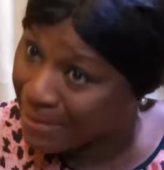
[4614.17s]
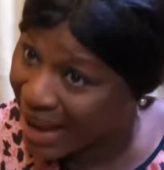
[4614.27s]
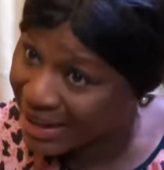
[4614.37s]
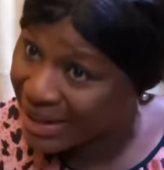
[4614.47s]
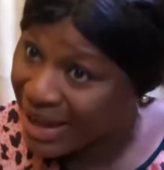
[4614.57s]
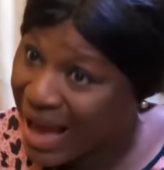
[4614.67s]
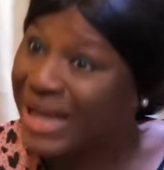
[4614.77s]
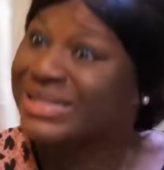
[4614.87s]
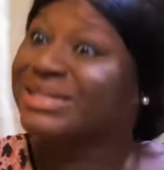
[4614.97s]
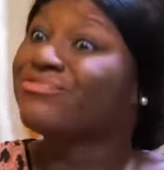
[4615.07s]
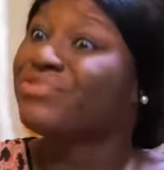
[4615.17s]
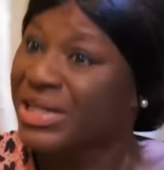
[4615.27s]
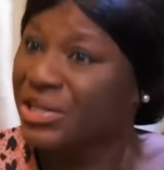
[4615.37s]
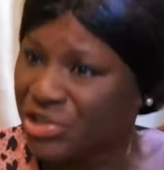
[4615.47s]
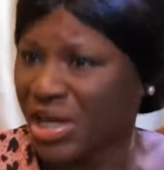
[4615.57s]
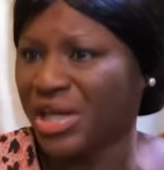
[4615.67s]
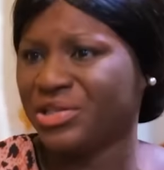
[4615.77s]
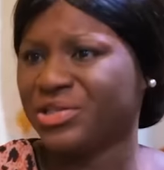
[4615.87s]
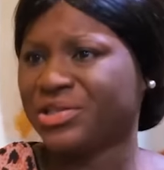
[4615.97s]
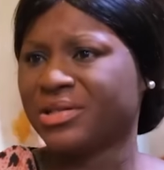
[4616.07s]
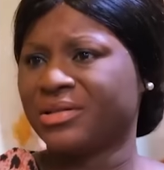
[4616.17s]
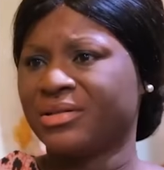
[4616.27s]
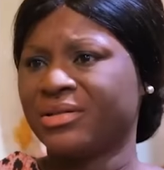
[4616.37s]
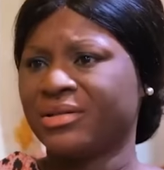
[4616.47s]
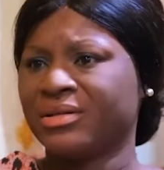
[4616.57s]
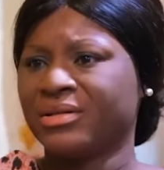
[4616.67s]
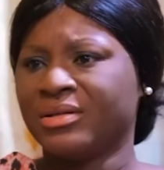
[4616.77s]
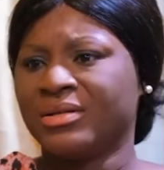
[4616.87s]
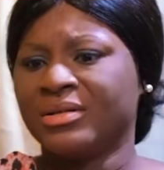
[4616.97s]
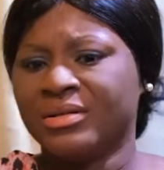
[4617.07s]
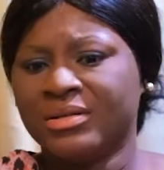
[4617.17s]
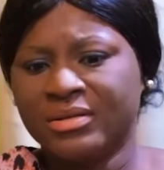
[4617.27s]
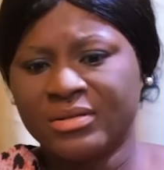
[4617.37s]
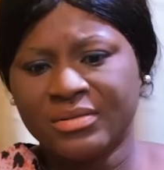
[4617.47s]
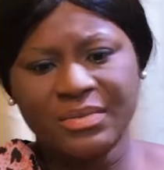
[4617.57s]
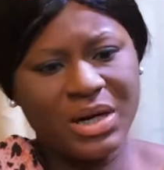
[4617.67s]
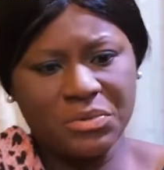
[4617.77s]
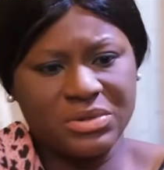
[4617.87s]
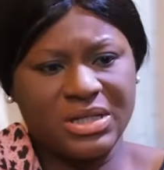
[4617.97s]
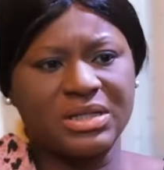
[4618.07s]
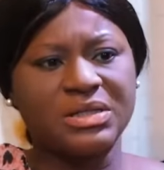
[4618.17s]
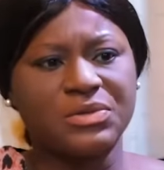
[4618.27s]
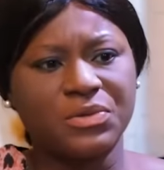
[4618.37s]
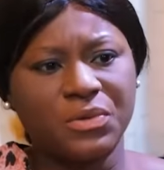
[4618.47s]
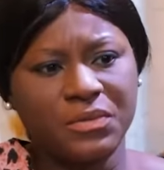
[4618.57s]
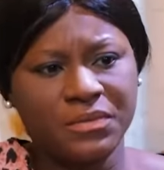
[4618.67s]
man, has really changed. But I won't take this so.